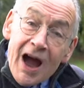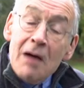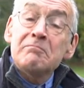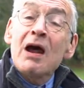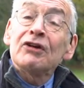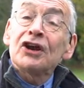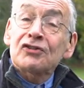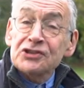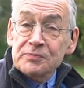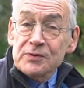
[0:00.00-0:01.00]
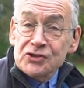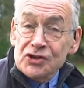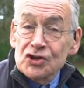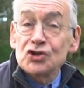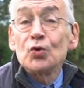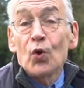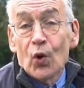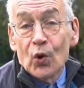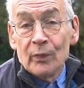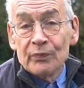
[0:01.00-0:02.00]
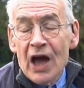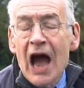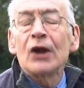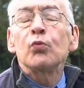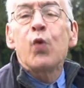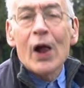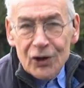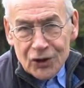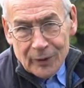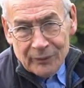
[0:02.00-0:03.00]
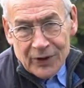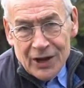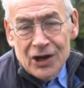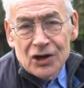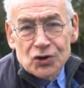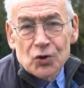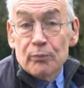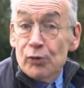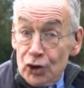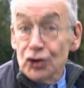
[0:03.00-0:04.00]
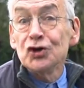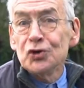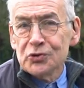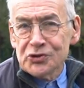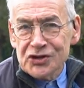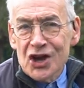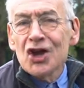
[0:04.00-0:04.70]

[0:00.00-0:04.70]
A Merry Christmas to you all, and welcome to Brooke News